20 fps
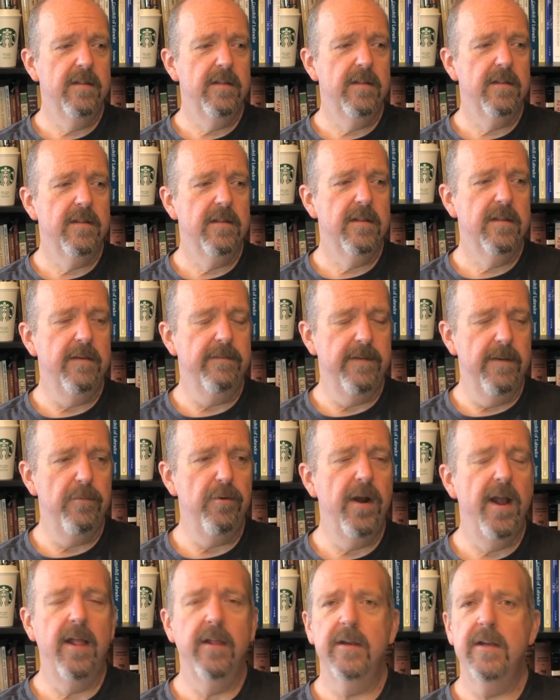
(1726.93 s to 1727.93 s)
the
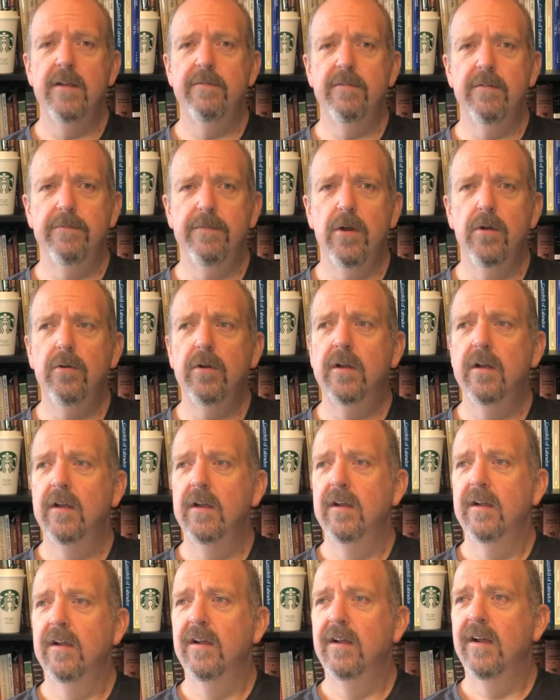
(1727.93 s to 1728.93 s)
ephemerality of the folk
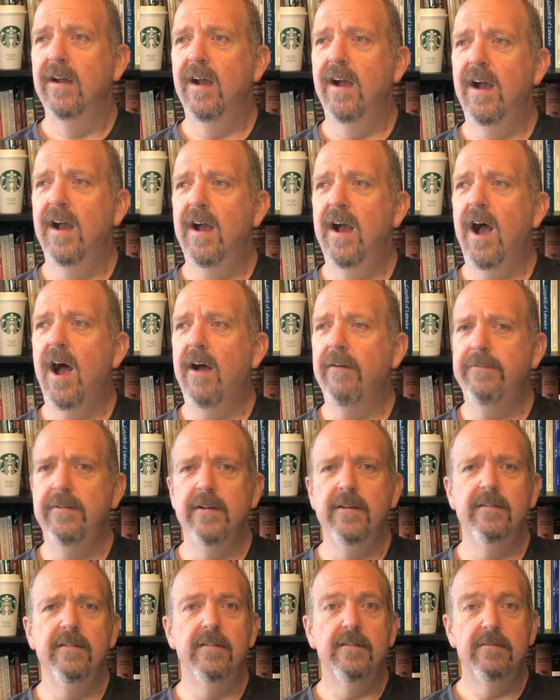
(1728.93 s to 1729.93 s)
uh,
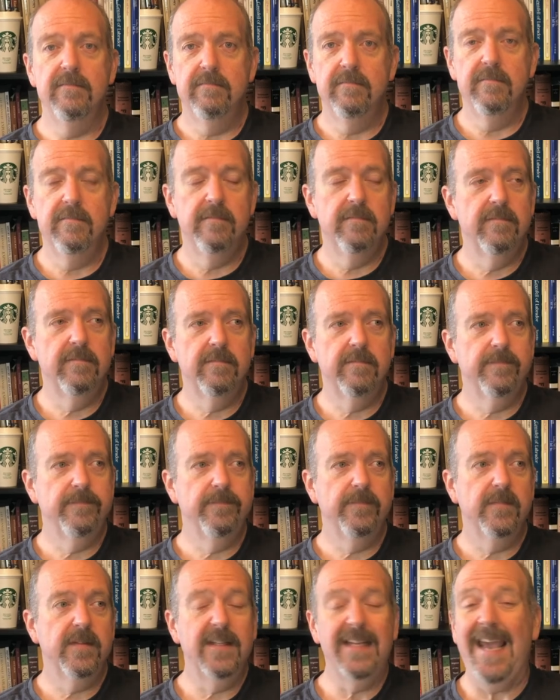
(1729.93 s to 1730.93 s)
often
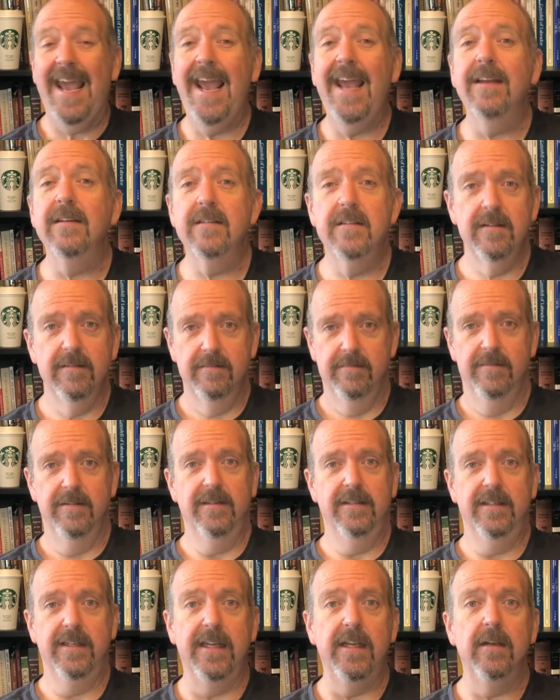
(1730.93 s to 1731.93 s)
can't
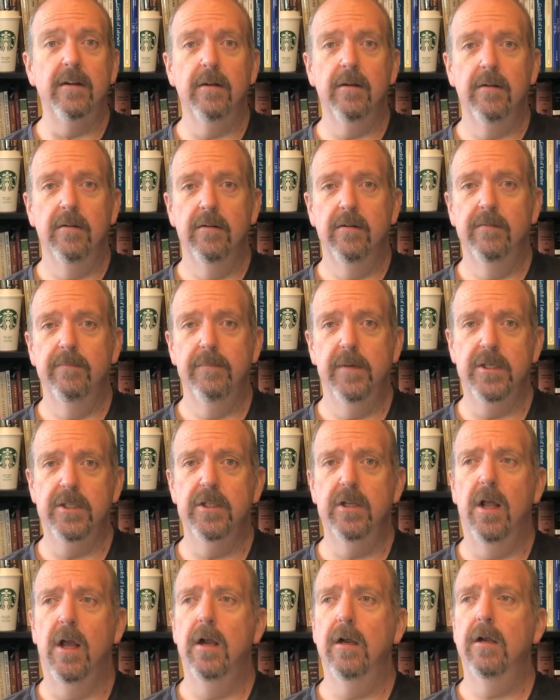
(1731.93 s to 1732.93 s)
linger much
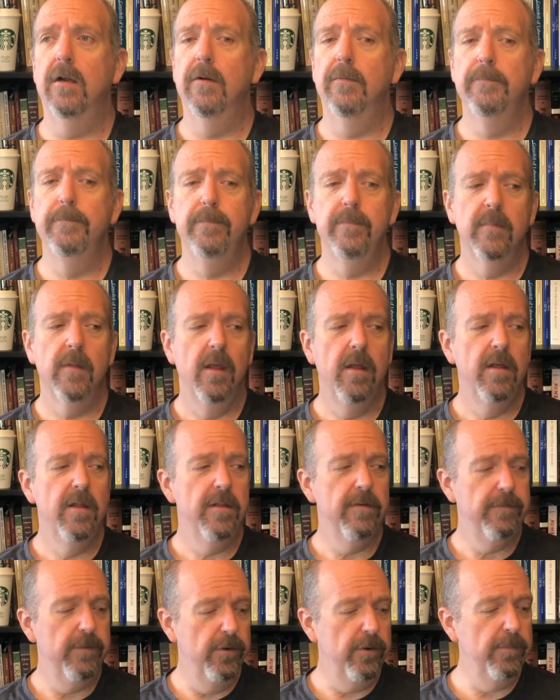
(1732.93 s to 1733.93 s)
longer. The
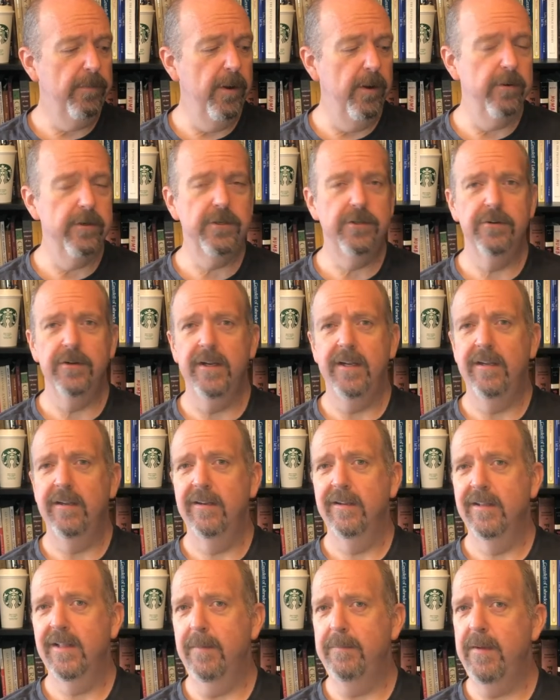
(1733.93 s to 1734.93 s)
folk poetry
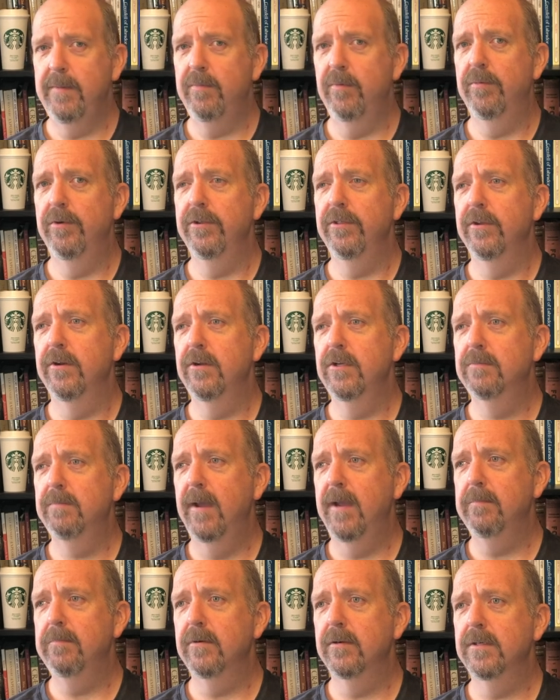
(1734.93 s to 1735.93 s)
that people put in the
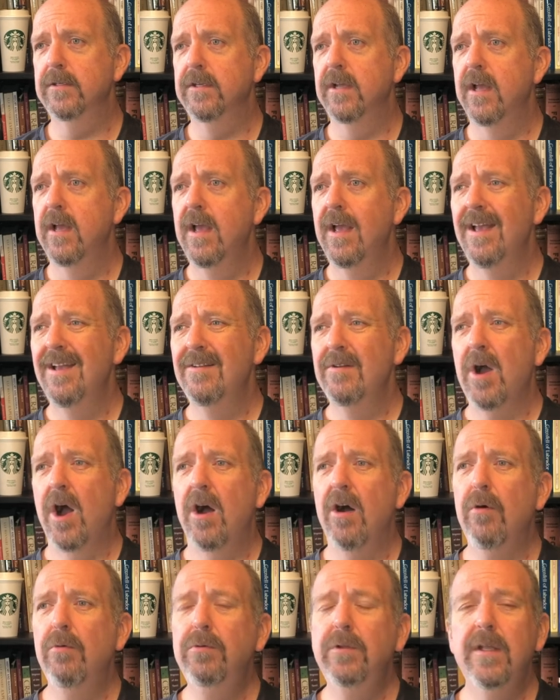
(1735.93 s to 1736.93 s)
newspapers
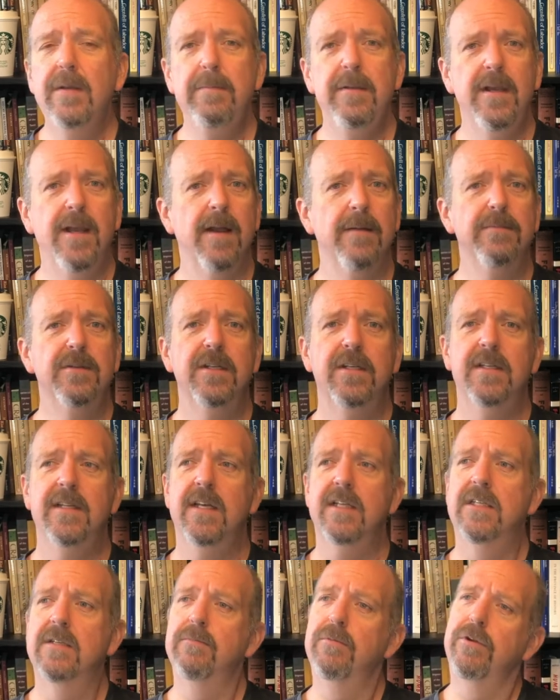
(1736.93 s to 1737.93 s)
only becomes
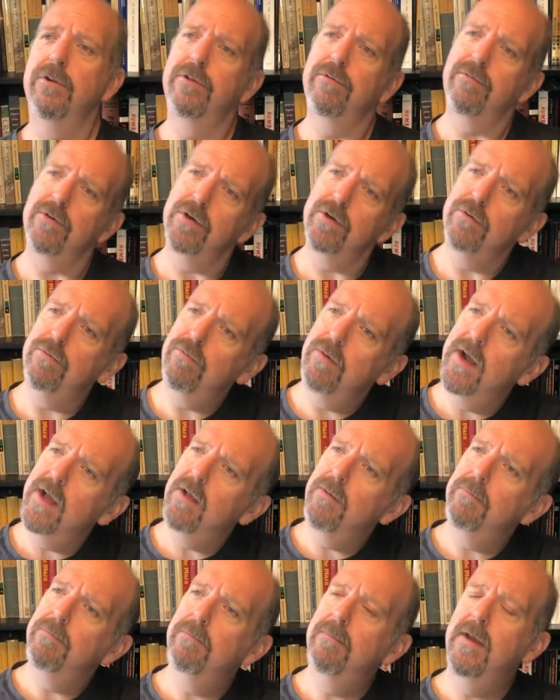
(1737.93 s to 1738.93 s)
accessible through,
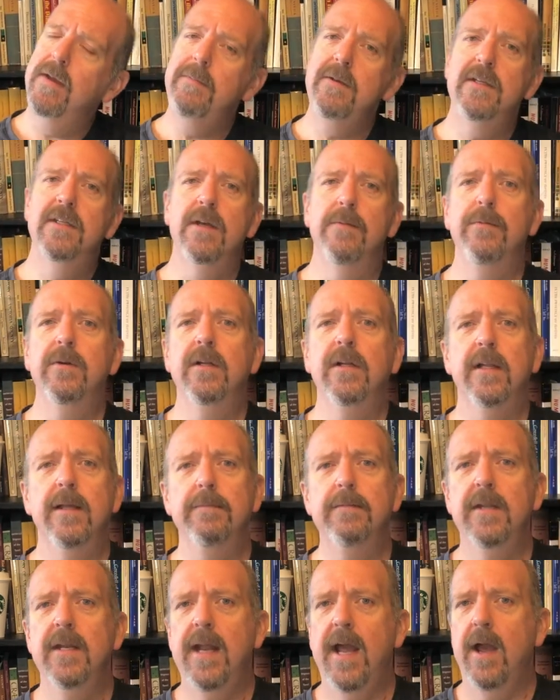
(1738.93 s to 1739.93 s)
well, maybe someone
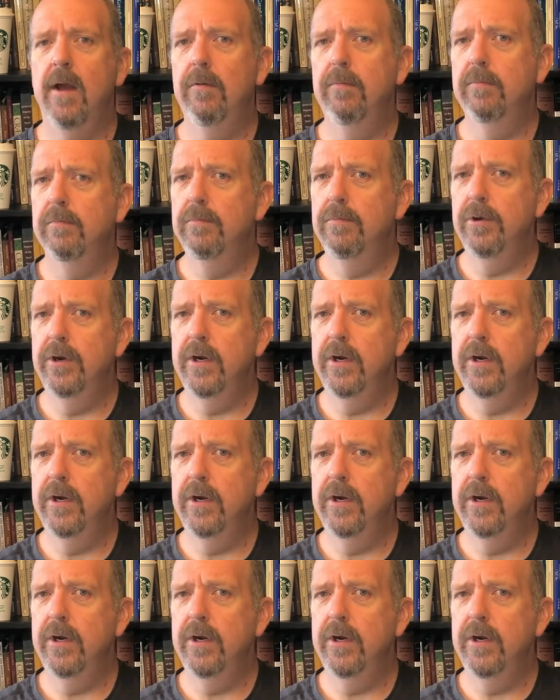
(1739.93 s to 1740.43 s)
clipped it out, put it